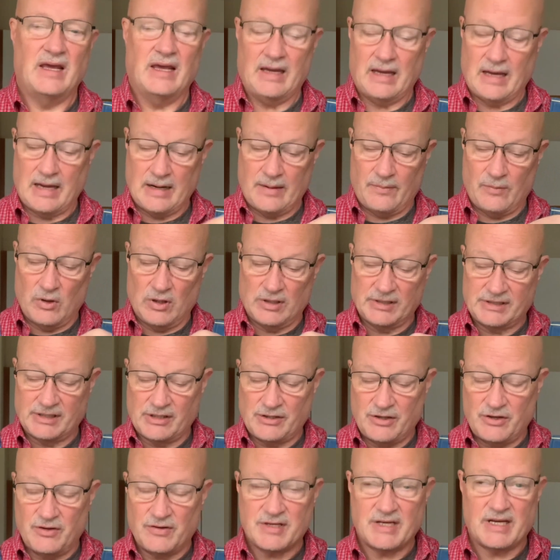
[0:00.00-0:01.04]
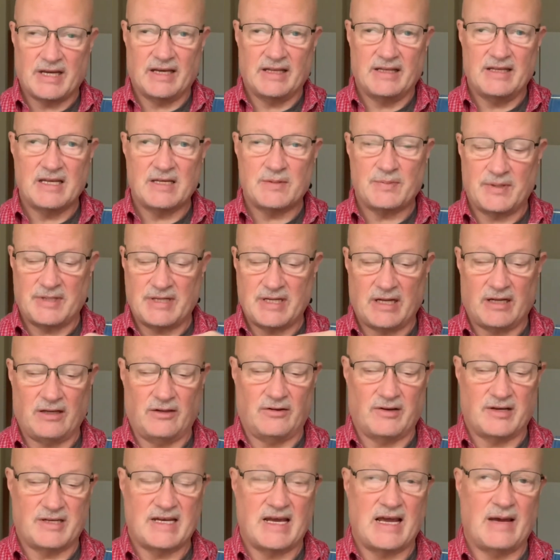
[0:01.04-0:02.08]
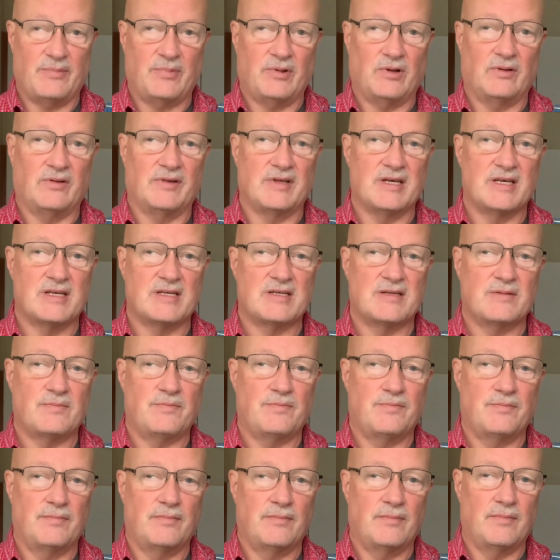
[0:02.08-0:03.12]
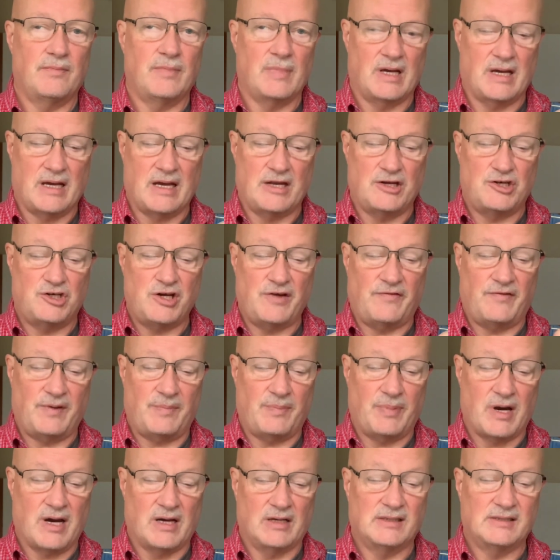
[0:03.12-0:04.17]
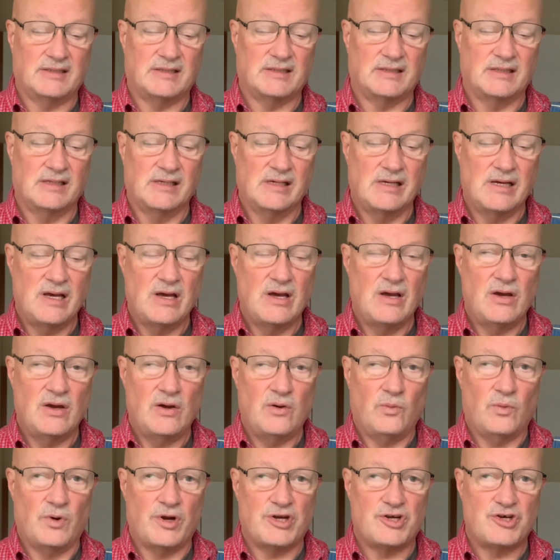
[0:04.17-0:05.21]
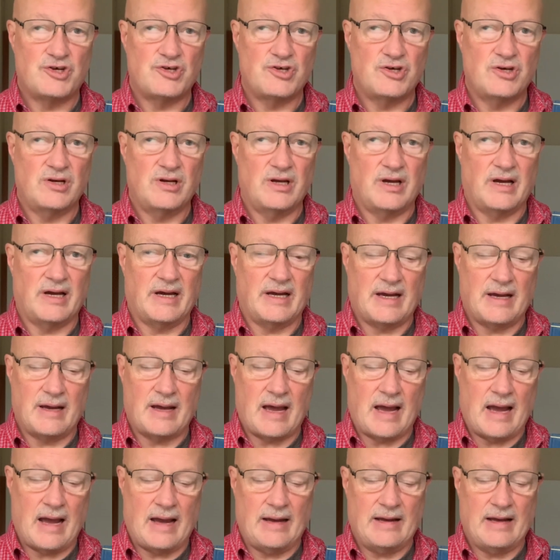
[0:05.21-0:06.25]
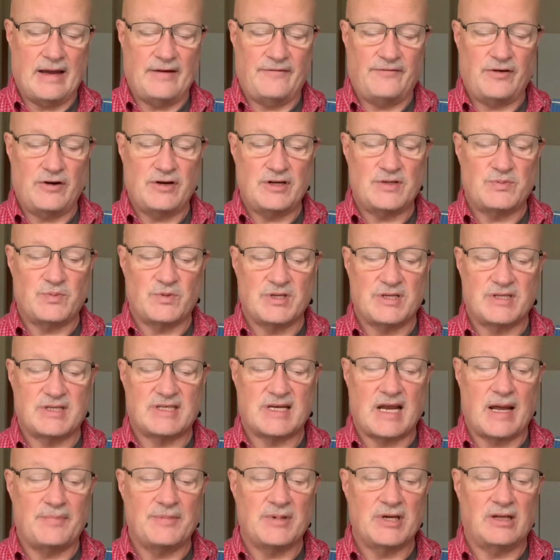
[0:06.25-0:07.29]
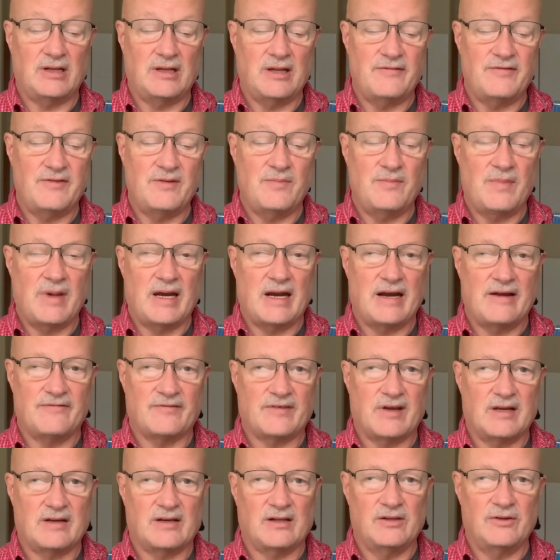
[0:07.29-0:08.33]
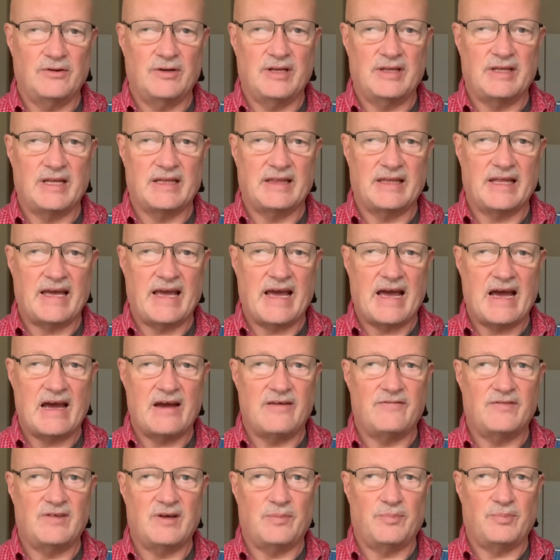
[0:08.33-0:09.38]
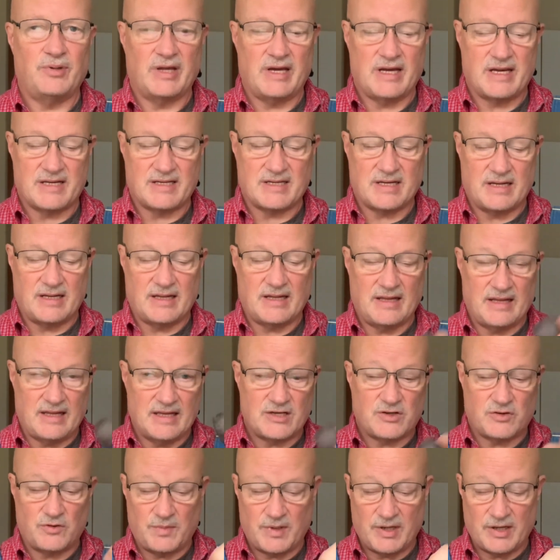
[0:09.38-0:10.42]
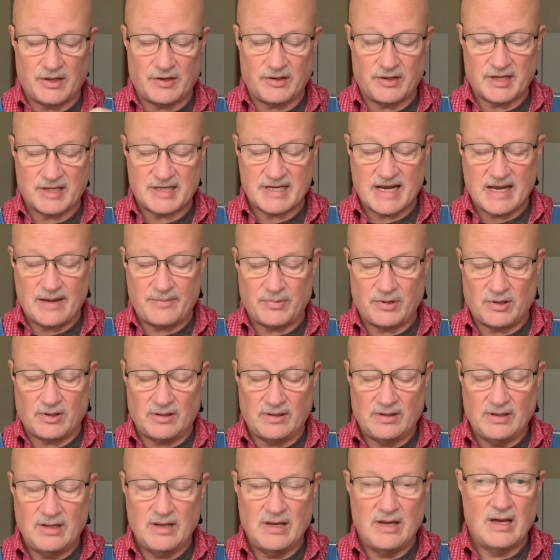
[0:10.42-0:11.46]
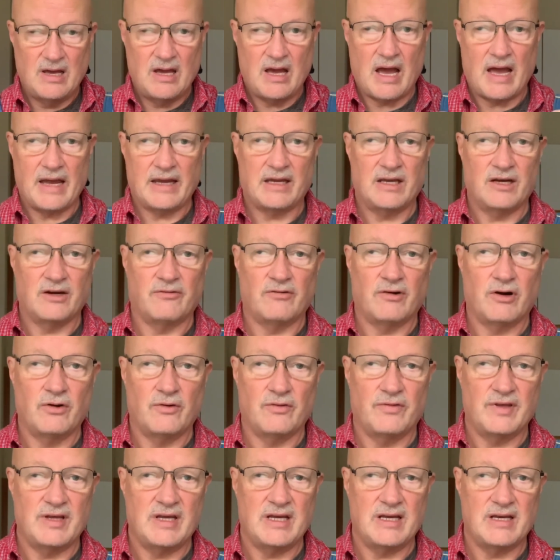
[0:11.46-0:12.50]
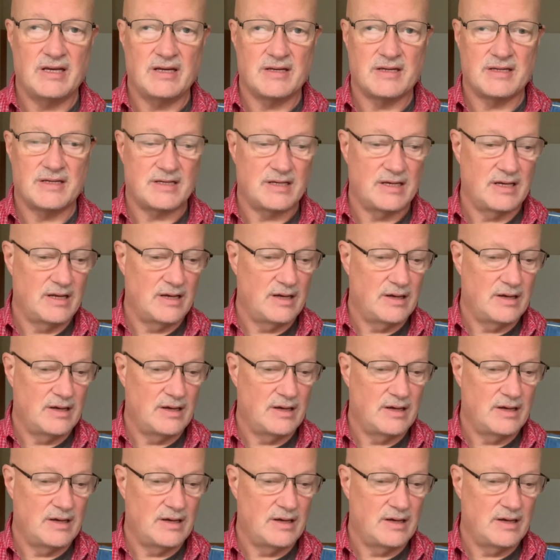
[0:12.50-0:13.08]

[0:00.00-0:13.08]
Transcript: And I'm also using, in this particular example, these uh, Jiffy Pucks which uh, I at first was skeptical of them, and I've concluded that they have their place, and this would be a good example. I can grow these.